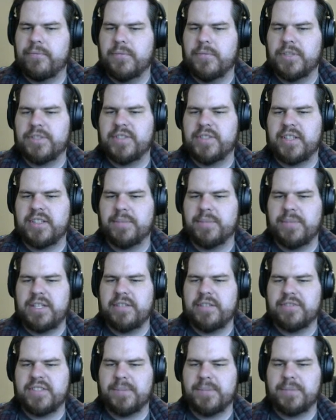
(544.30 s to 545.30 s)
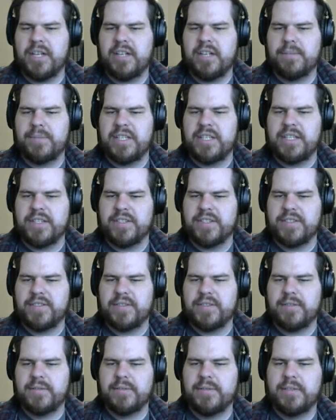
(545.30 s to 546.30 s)
Looks like the meat of some kind of
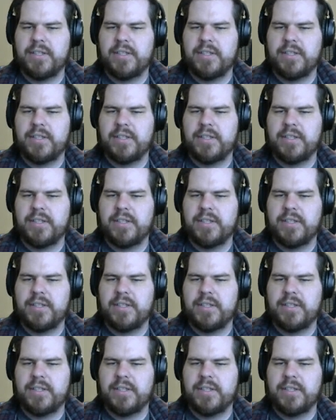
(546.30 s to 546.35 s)
beast.